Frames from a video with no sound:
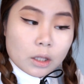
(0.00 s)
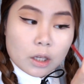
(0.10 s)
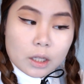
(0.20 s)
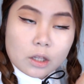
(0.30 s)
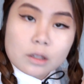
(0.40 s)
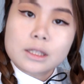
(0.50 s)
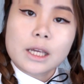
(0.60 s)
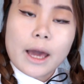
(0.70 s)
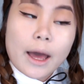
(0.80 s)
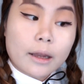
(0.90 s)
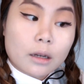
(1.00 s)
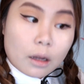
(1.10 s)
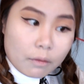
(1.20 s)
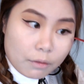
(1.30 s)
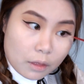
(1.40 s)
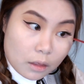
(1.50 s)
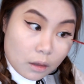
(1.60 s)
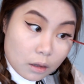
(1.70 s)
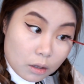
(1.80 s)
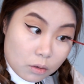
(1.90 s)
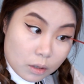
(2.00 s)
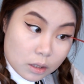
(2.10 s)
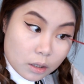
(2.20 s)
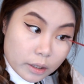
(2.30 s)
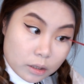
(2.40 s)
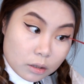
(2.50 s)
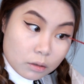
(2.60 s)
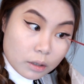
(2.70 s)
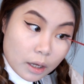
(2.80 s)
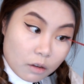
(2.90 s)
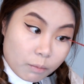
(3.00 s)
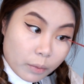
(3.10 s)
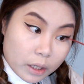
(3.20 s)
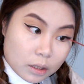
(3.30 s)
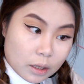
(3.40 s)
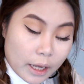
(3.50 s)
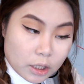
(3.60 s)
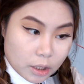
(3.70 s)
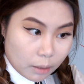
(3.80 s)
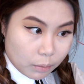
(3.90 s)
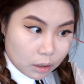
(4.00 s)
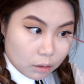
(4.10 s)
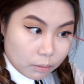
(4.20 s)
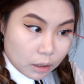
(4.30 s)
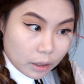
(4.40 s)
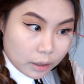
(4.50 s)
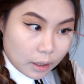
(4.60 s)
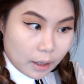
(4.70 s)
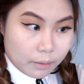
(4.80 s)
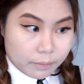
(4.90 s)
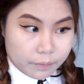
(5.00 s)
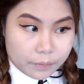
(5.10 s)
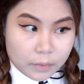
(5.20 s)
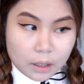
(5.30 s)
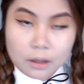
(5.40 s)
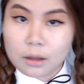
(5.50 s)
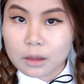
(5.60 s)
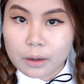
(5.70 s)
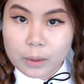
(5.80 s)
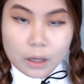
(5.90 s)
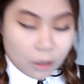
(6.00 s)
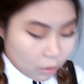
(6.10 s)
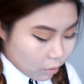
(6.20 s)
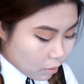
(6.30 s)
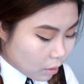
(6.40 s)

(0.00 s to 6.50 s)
You can use the end of the tweezer to kind of bring the lash up a little bit like that. There we go.